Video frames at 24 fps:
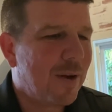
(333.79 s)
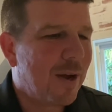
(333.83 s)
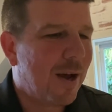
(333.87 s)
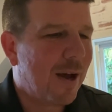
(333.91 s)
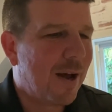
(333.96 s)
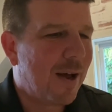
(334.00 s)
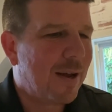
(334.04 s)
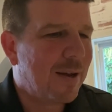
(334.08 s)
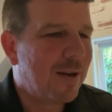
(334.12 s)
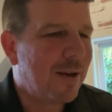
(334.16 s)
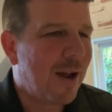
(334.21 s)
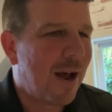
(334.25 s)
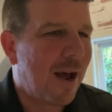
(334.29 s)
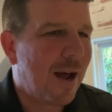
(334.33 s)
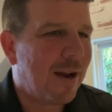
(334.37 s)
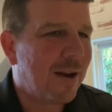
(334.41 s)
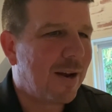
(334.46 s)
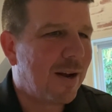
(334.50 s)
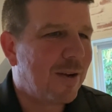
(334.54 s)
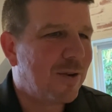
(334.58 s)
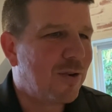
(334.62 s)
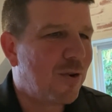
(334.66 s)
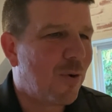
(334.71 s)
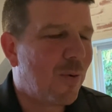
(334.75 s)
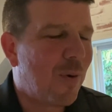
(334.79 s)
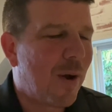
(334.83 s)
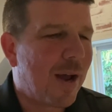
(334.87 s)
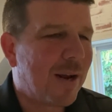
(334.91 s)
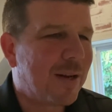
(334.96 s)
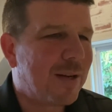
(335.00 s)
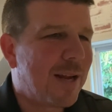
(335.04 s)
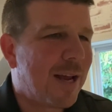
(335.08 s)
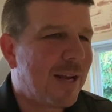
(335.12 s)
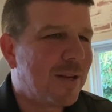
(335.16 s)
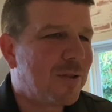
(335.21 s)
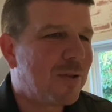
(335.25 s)
uh, not a
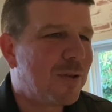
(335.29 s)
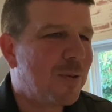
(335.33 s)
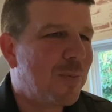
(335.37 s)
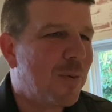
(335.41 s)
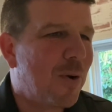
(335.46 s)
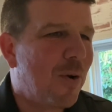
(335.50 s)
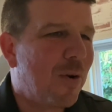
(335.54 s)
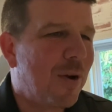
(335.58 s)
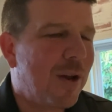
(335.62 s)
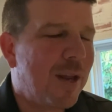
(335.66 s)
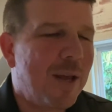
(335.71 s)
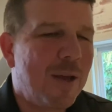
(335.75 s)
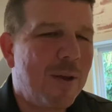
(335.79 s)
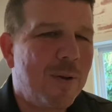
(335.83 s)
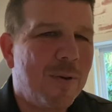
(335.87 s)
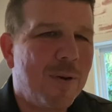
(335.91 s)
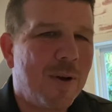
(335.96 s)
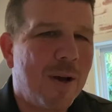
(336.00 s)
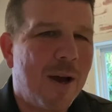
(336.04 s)
direct testimony,